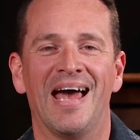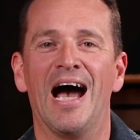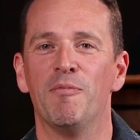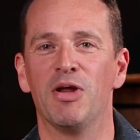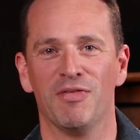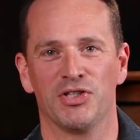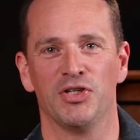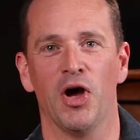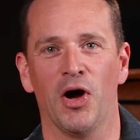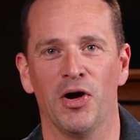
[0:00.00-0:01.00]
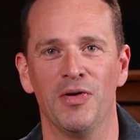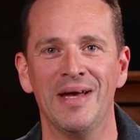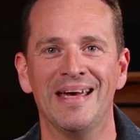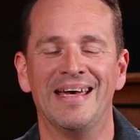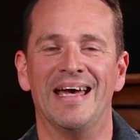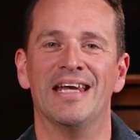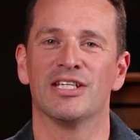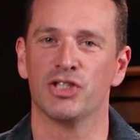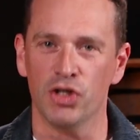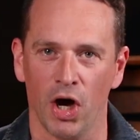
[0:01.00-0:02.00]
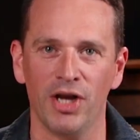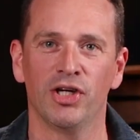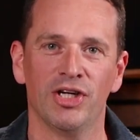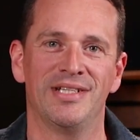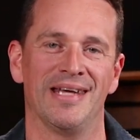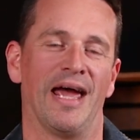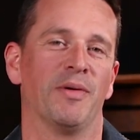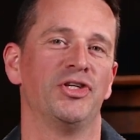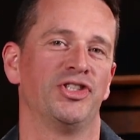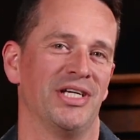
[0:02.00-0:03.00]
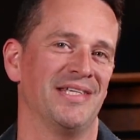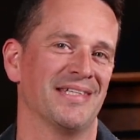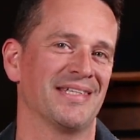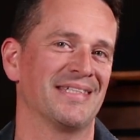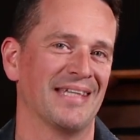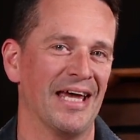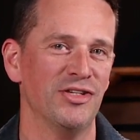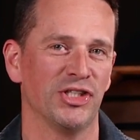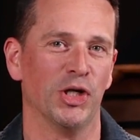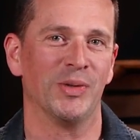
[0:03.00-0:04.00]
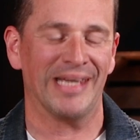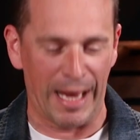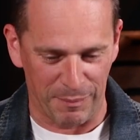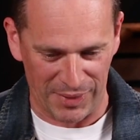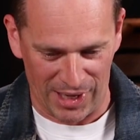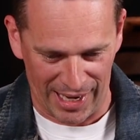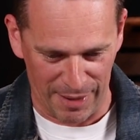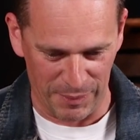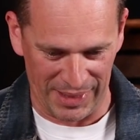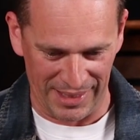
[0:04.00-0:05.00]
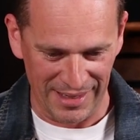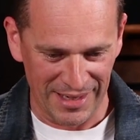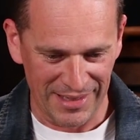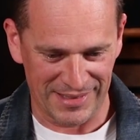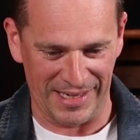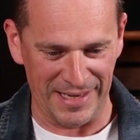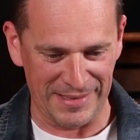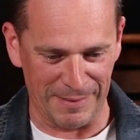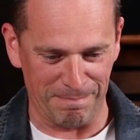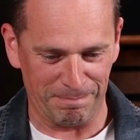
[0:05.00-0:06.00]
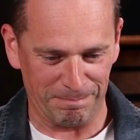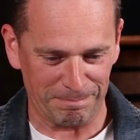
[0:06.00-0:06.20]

How many of us know it is not a good day when Jesus is saying to you, get behind me, Satan?